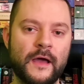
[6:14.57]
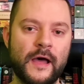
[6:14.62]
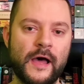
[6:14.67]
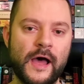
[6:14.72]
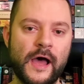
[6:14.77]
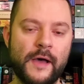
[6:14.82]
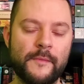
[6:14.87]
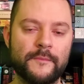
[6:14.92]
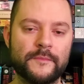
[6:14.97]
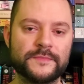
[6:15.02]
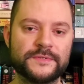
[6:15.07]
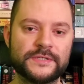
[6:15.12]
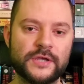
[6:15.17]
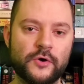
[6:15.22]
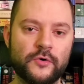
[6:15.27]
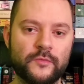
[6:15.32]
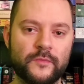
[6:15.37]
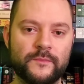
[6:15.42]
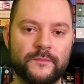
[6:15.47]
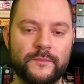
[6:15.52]
Um,
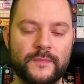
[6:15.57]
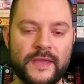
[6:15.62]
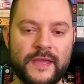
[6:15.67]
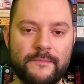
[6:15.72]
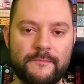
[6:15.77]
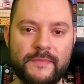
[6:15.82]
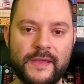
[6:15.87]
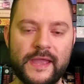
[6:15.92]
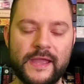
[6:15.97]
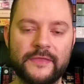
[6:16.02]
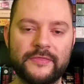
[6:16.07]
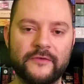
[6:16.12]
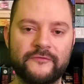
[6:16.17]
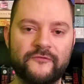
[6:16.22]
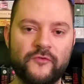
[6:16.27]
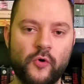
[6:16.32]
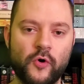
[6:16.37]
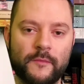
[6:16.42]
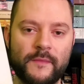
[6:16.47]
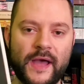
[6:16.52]
so it being in the
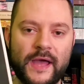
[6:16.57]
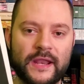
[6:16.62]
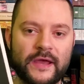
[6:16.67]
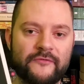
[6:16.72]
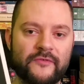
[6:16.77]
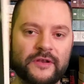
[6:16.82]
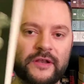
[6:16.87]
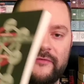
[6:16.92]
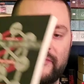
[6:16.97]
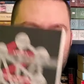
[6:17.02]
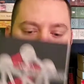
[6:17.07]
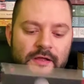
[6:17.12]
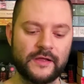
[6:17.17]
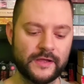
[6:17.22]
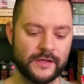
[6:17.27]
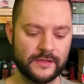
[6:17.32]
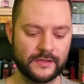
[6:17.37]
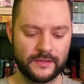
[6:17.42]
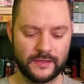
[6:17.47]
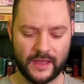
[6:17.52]
format of a
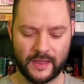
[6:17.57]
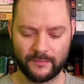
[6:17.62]
novella,